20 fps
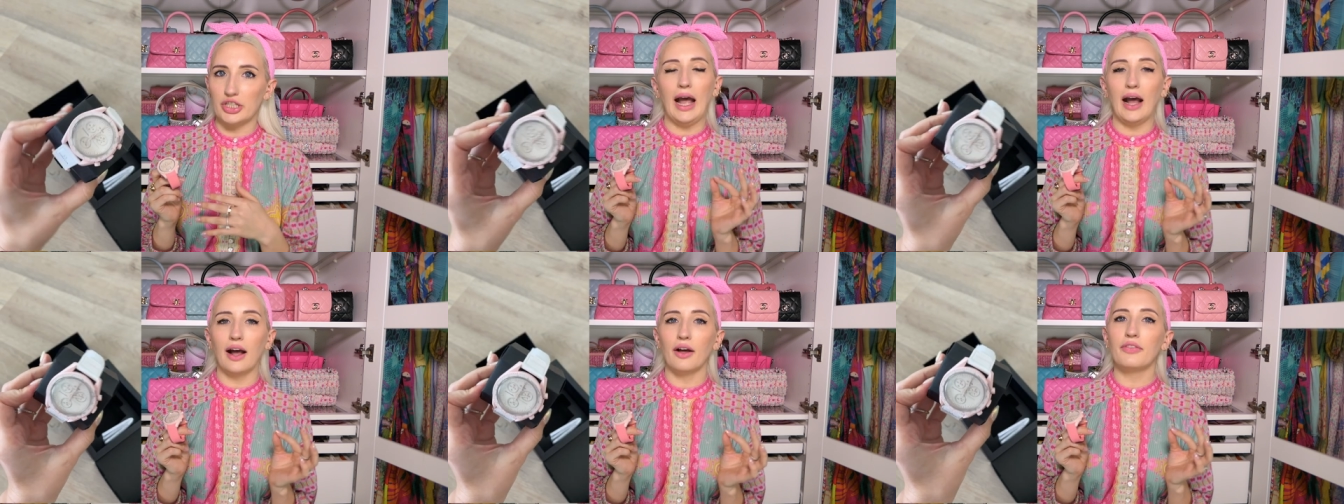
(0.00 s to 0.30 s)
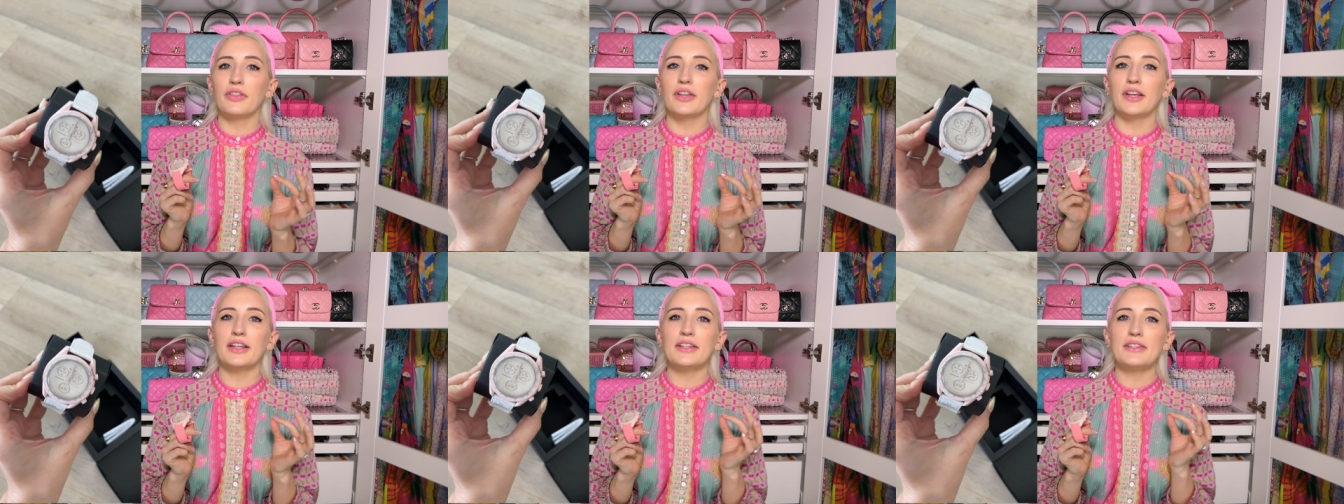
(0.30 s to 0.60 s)

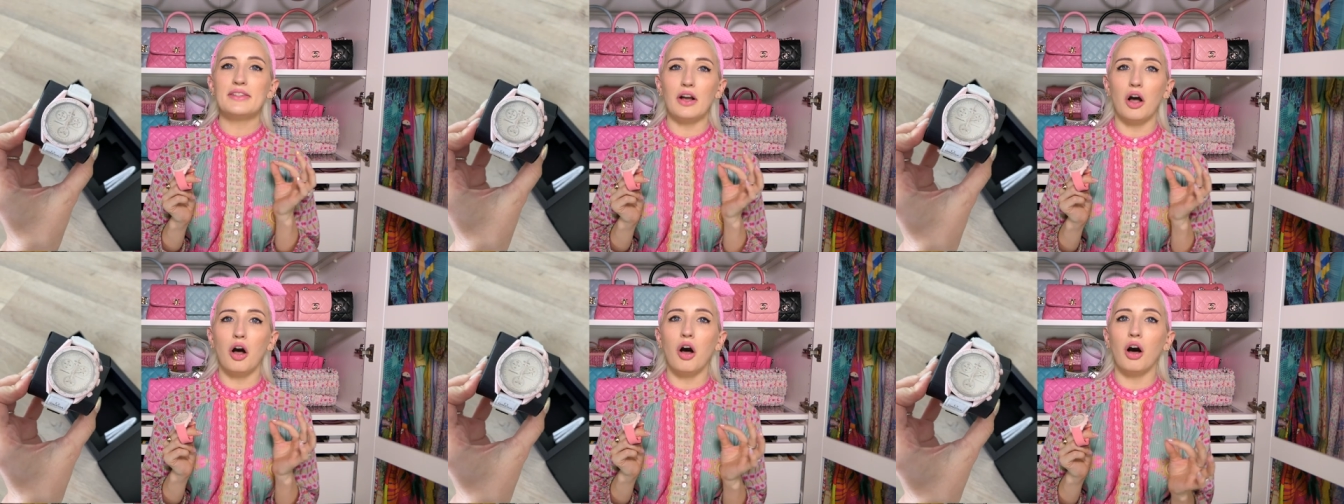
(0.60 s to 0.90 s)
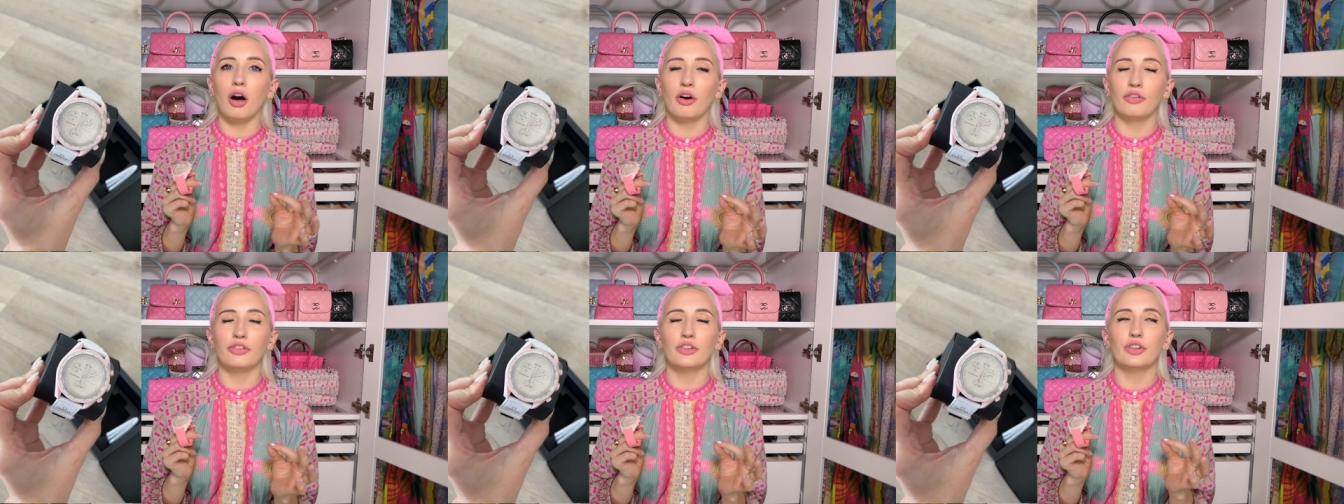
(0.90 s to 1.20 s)
have this
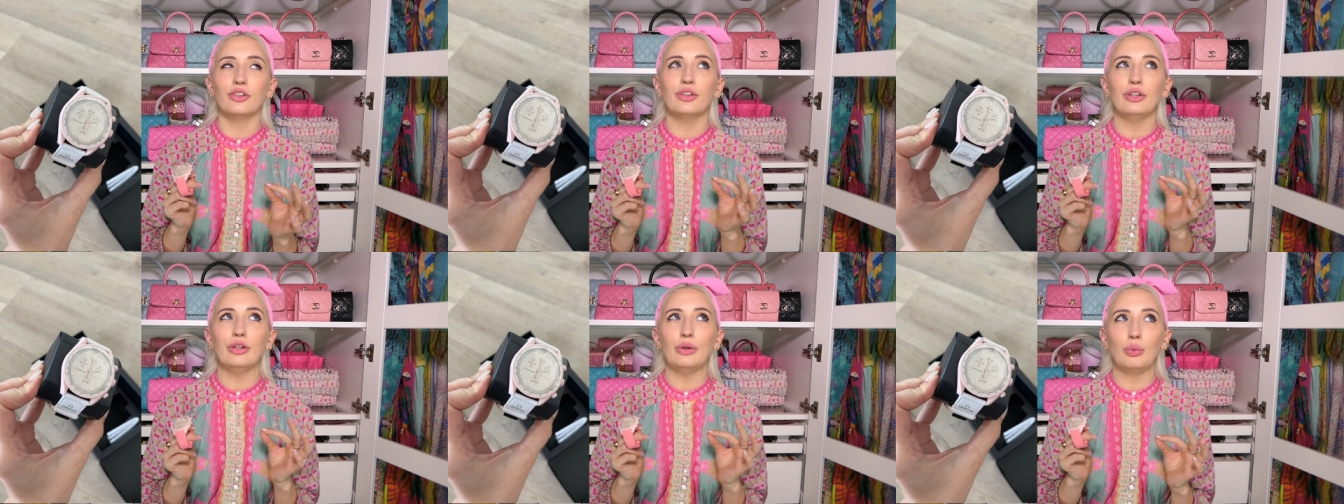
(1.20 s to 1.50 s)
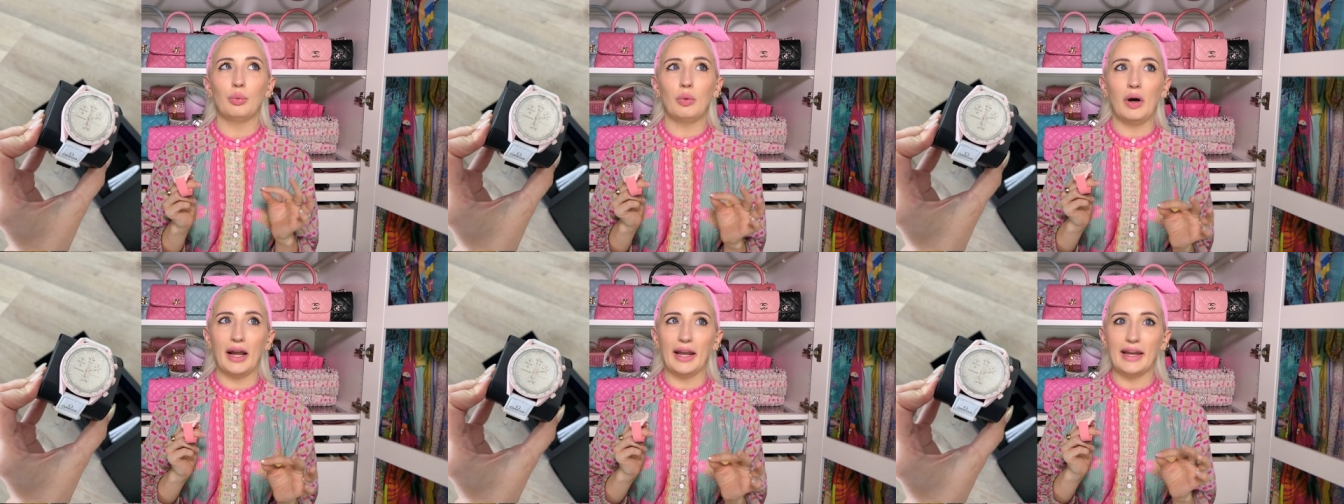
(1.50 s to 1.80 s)

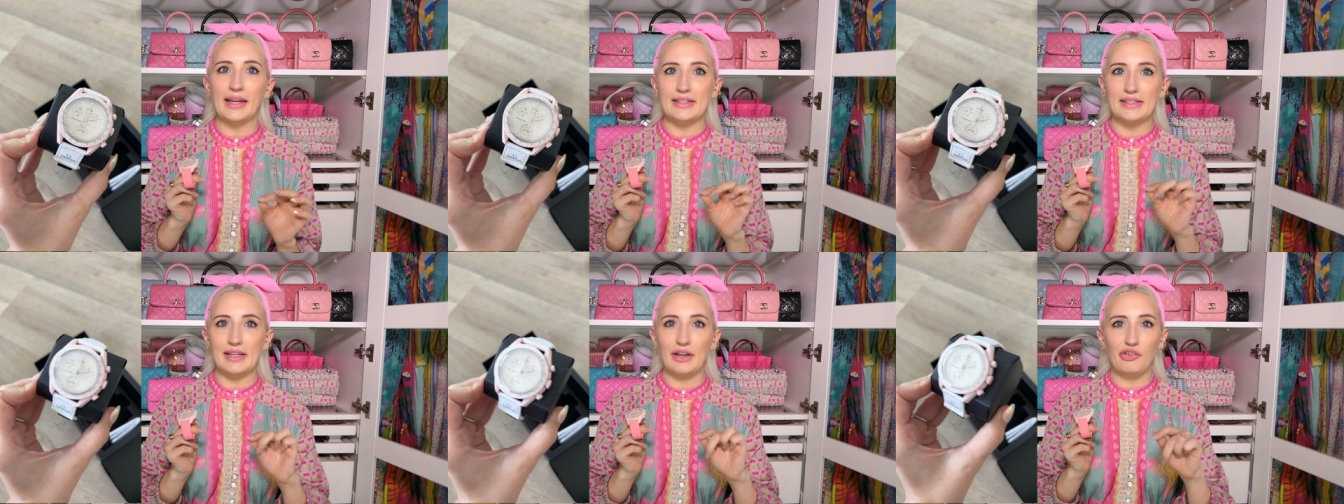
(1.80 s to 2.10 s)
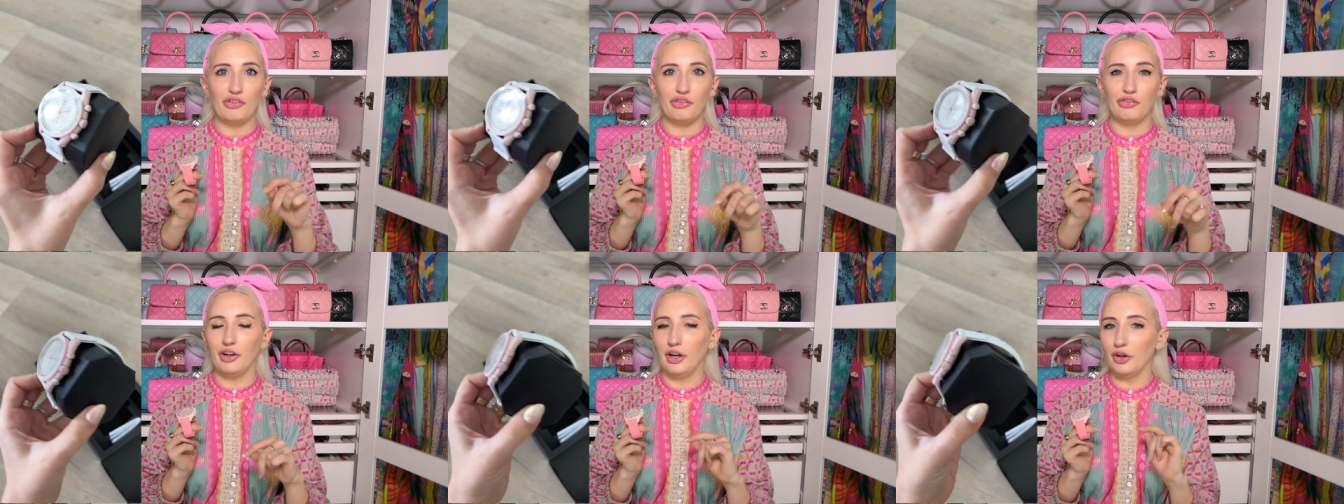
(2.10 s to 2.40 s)
awful white
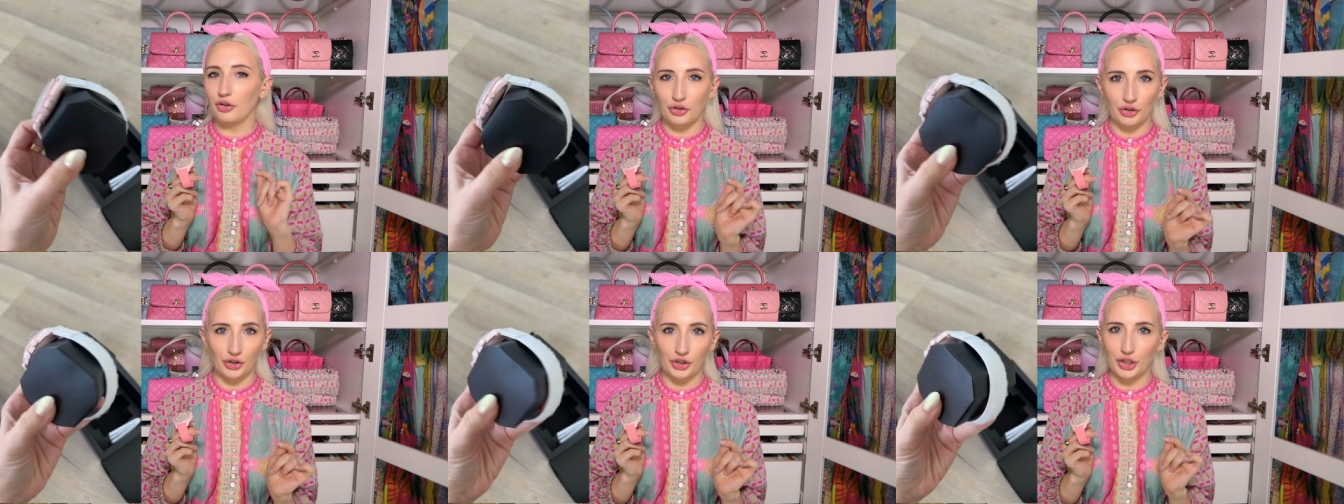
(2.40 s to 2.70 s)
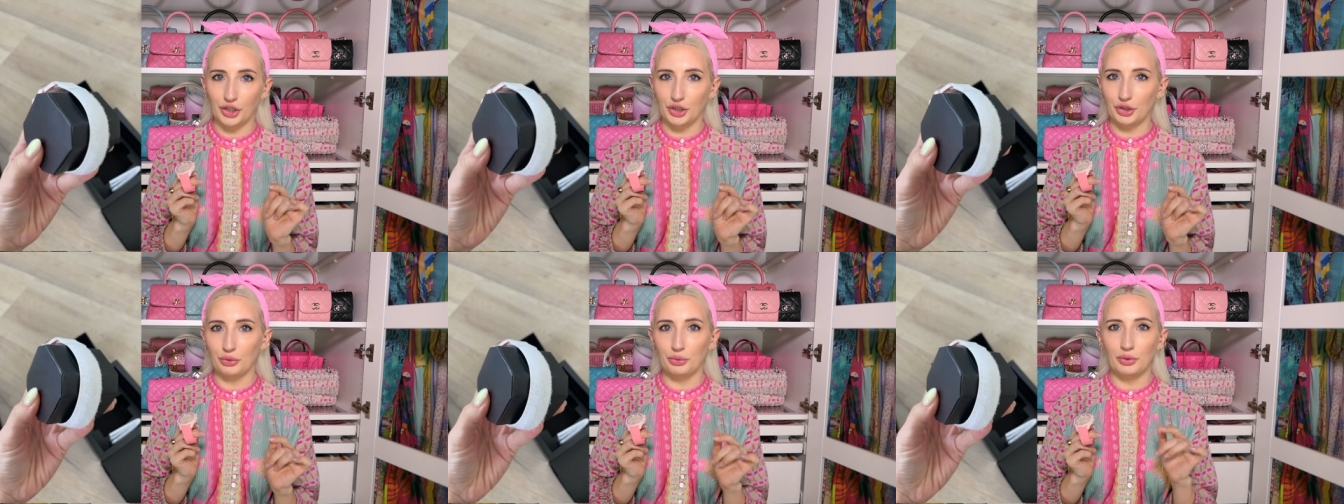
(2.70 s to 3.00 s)

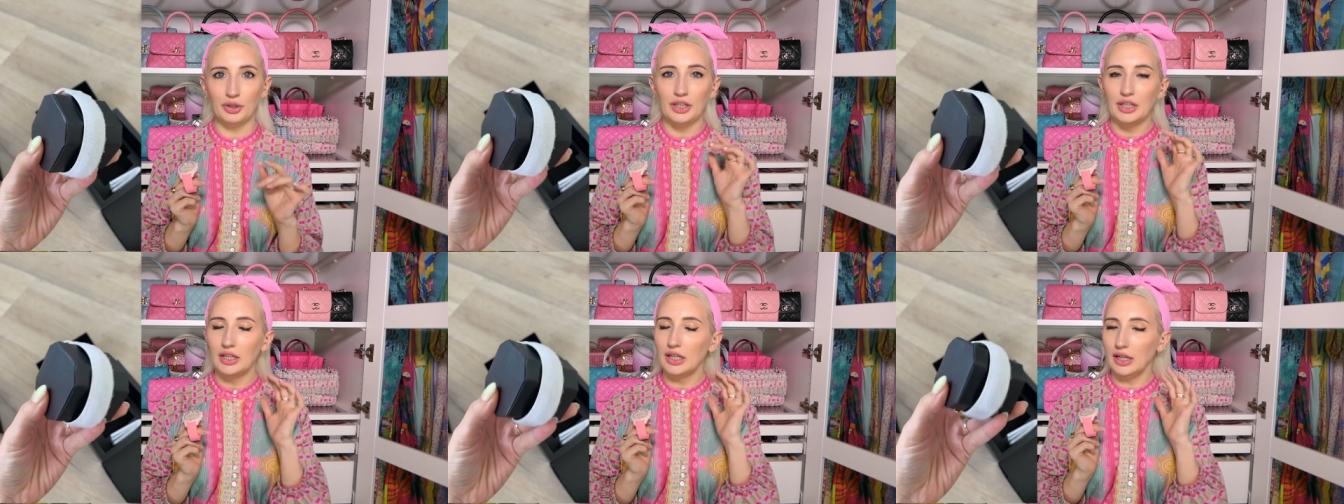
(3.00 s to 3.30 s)
Velcro